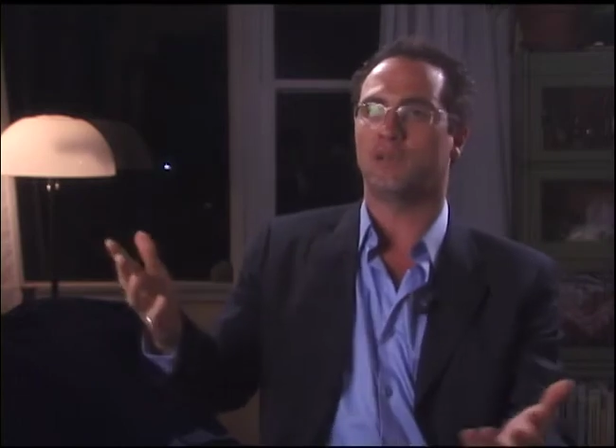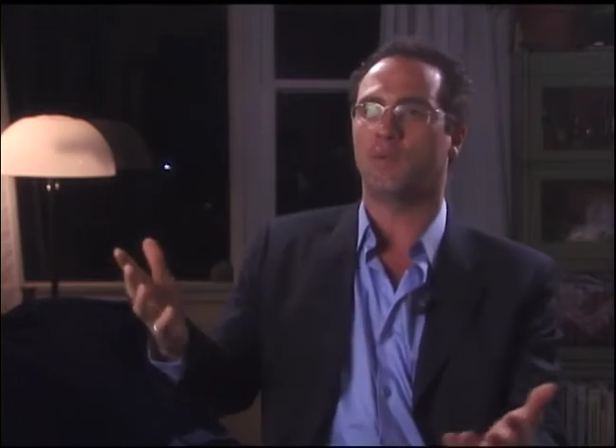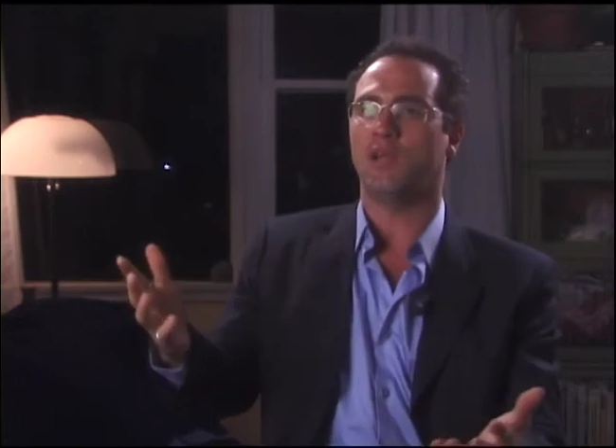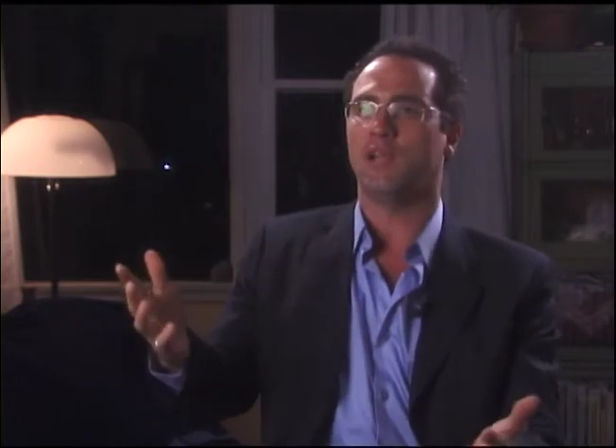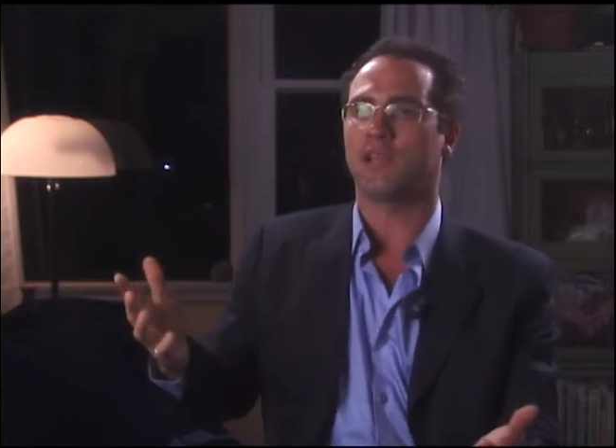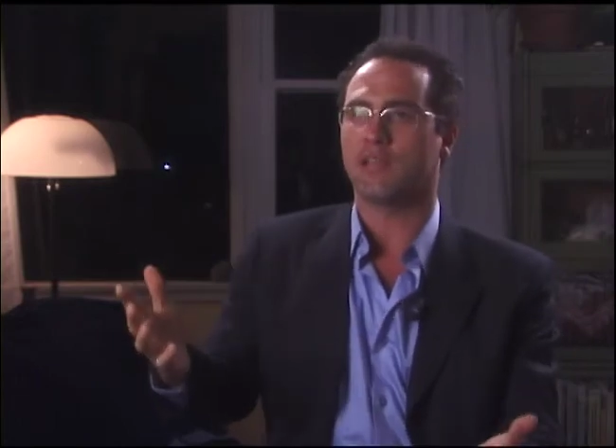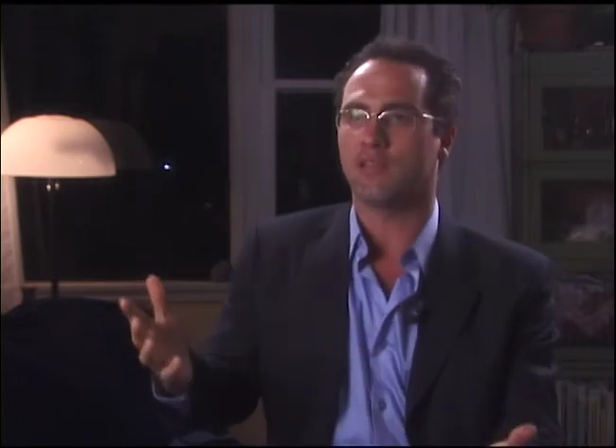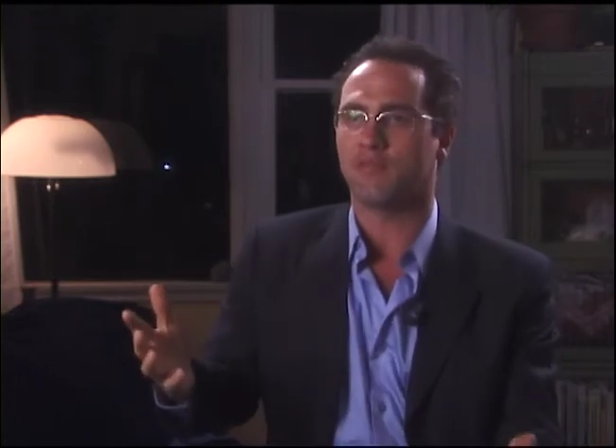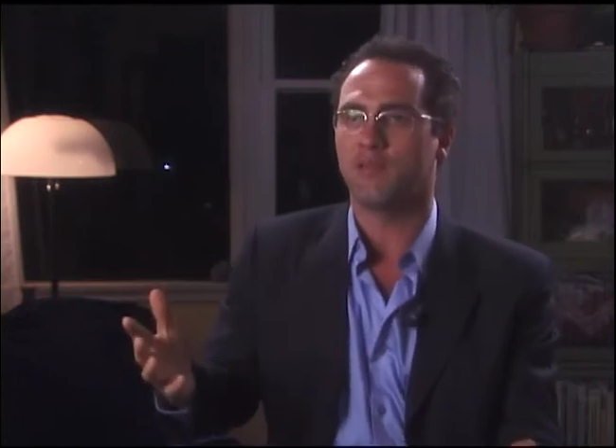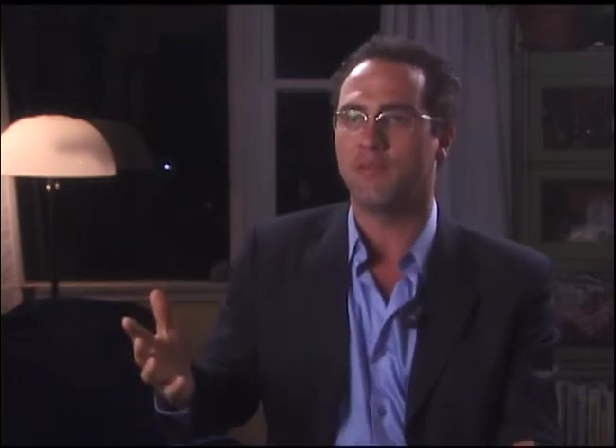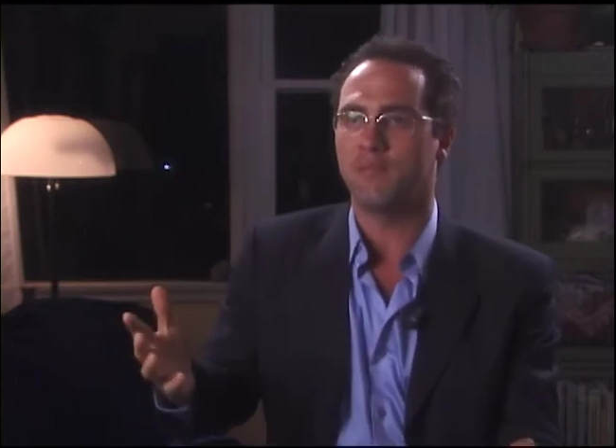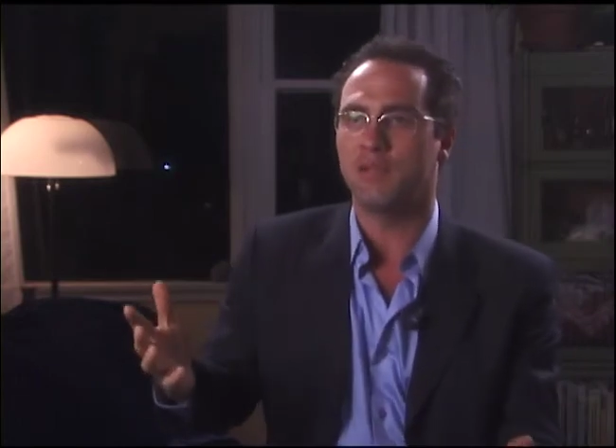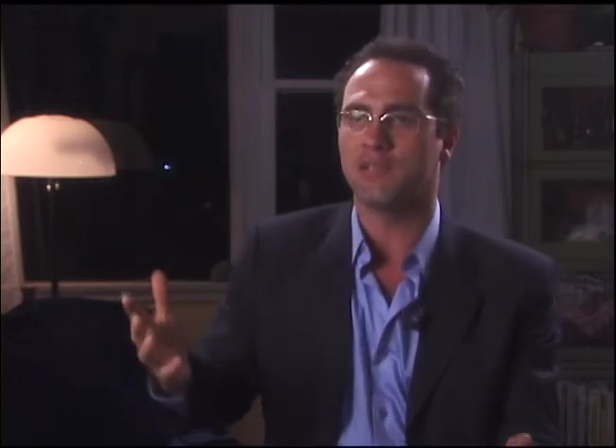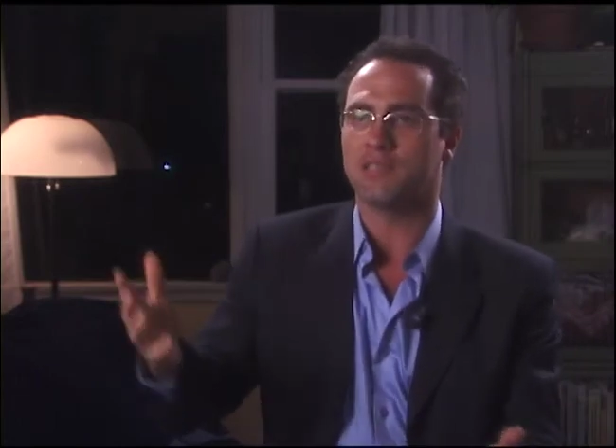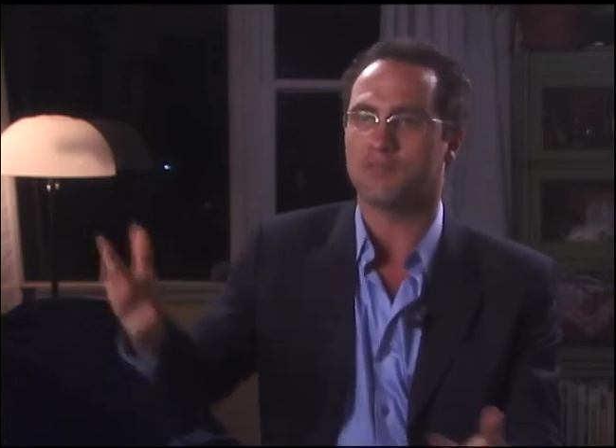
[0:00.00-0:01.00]
to wait like three
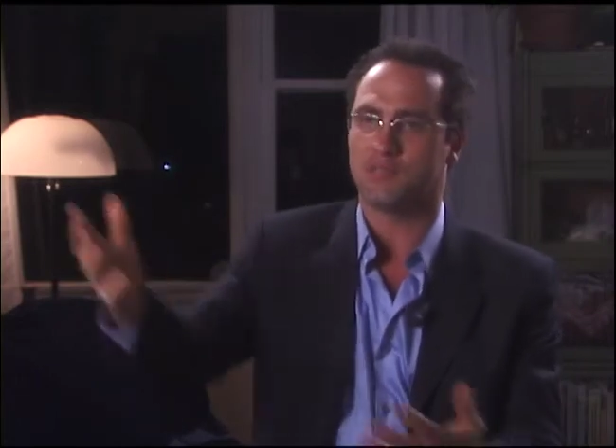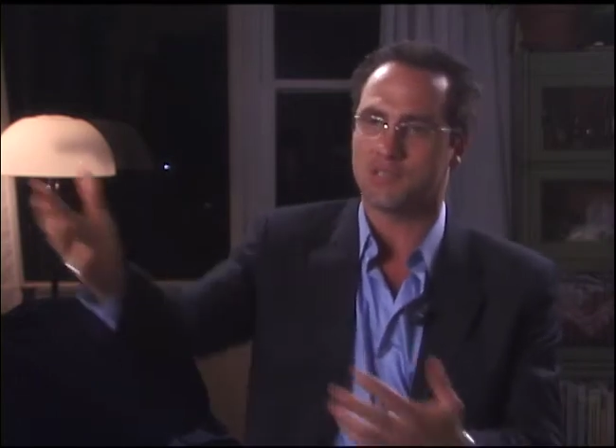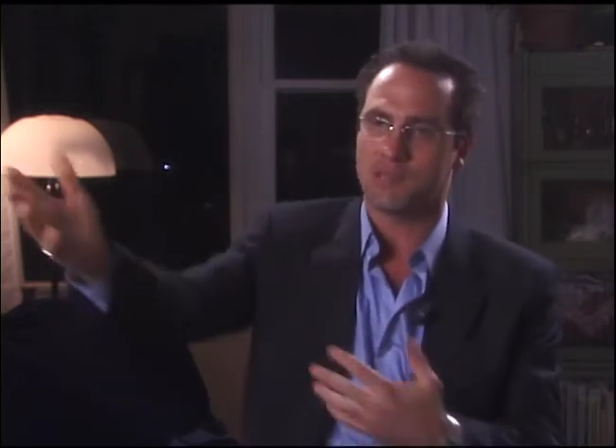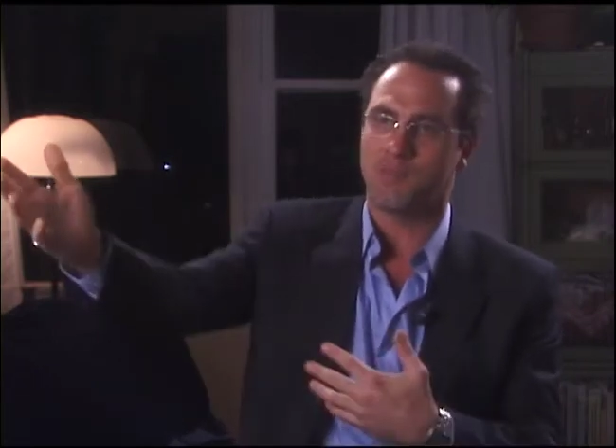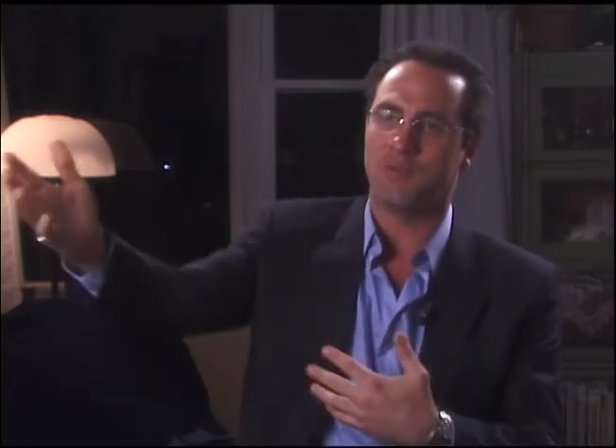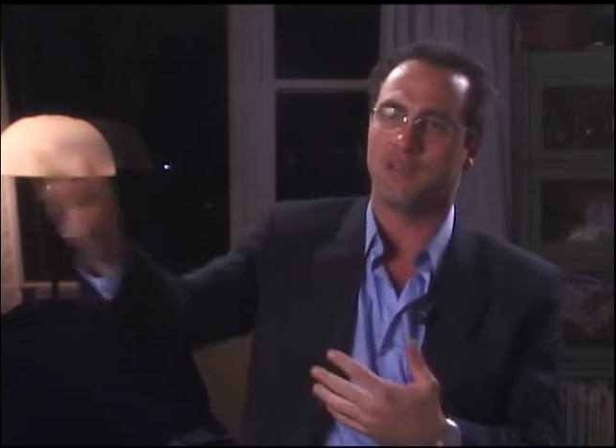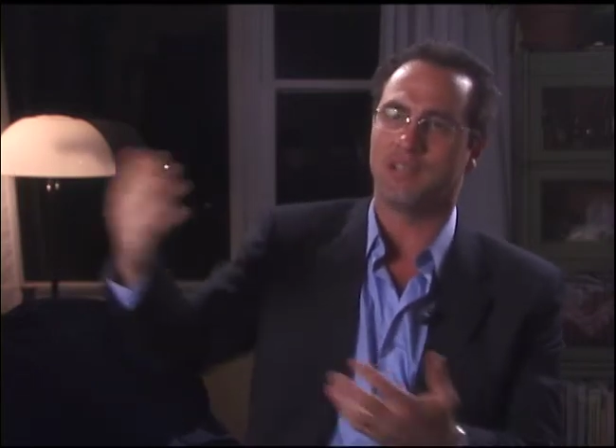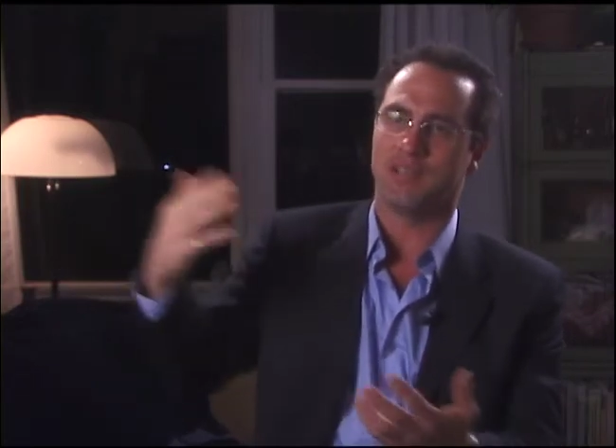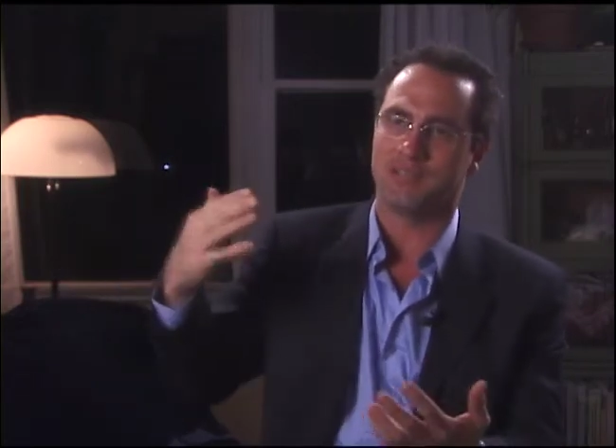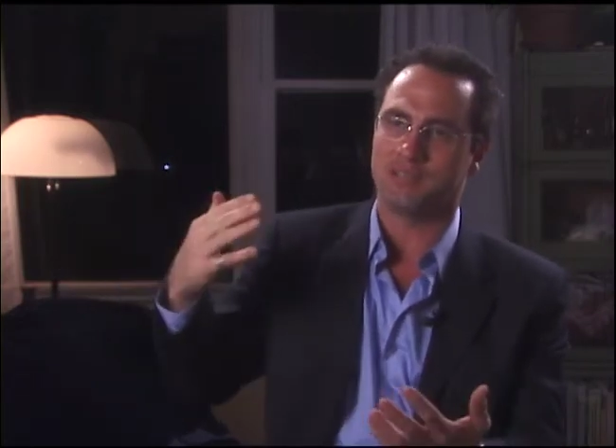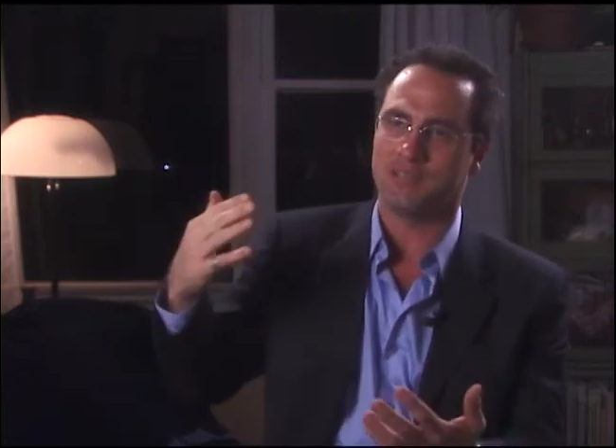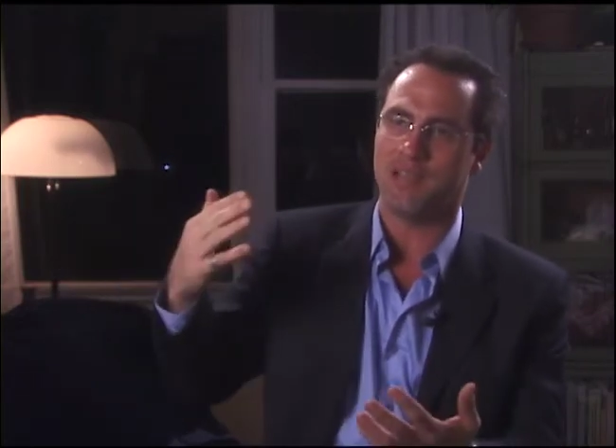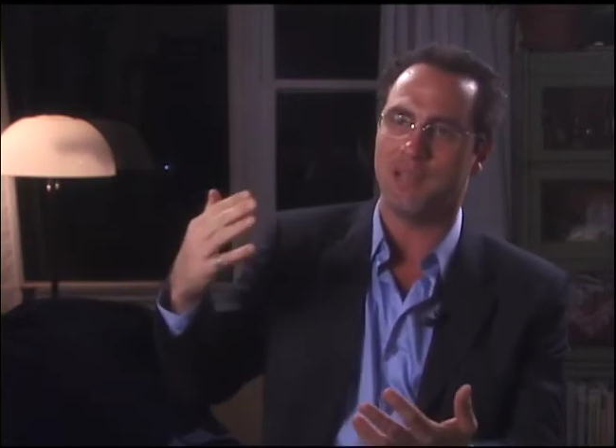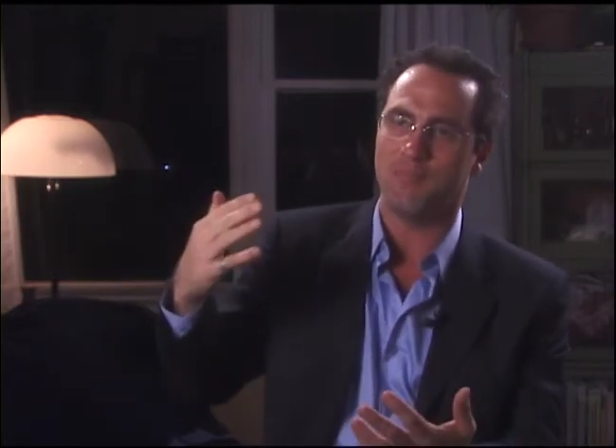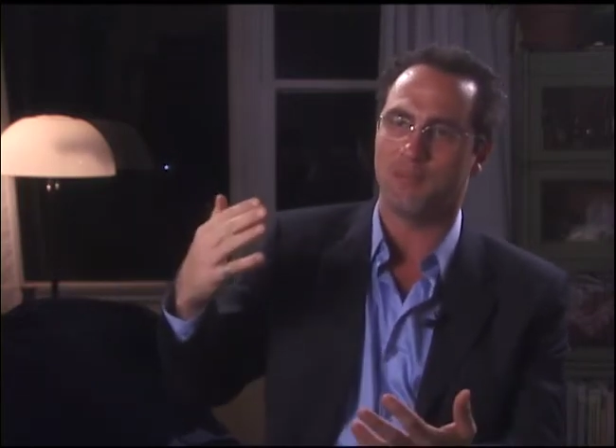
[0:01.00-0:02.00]
minutes for someone to get a
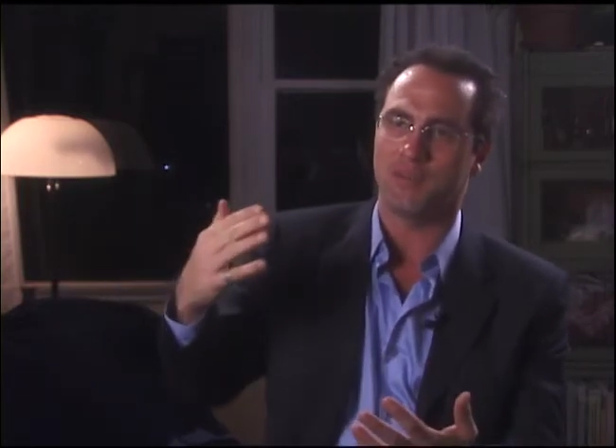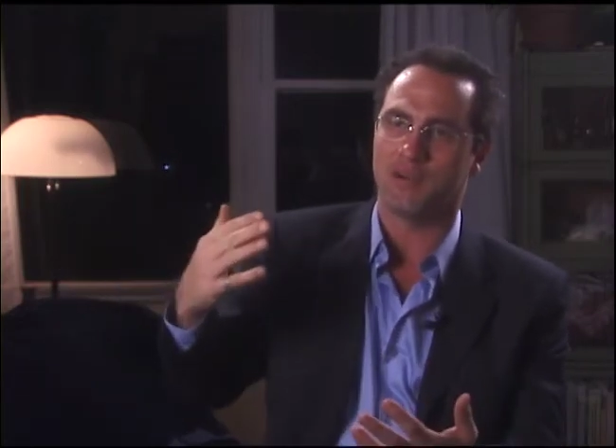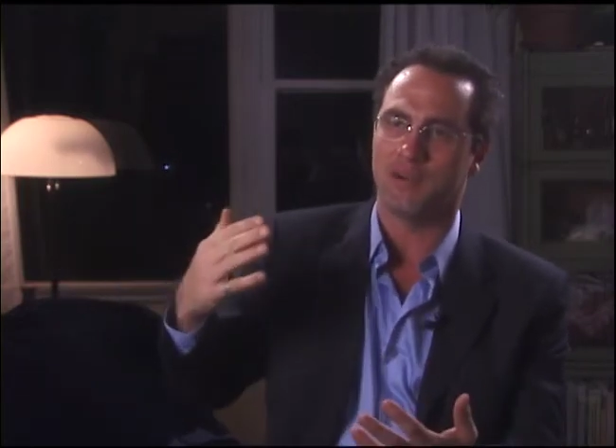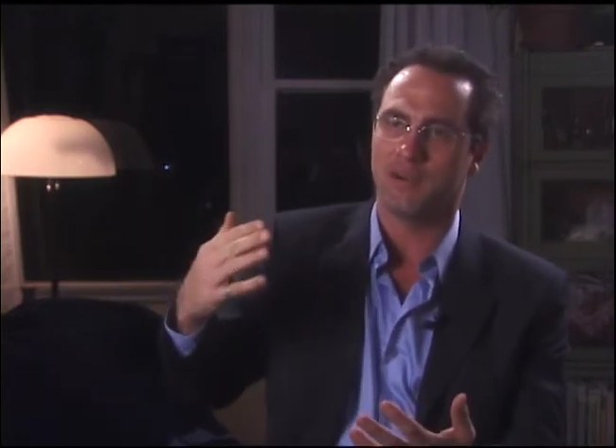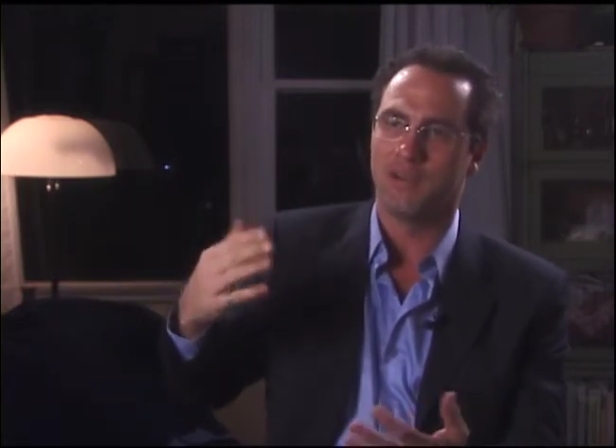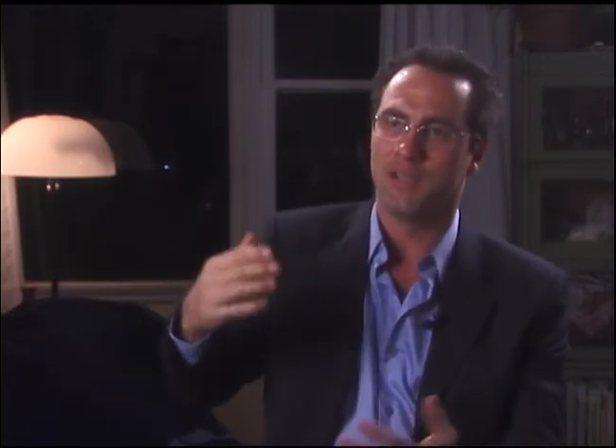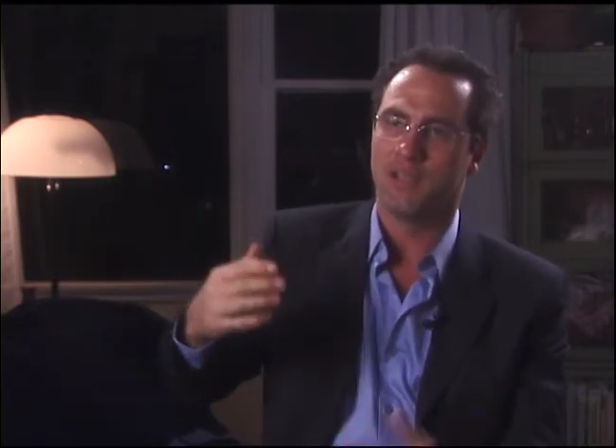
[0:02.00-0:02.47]
stapler.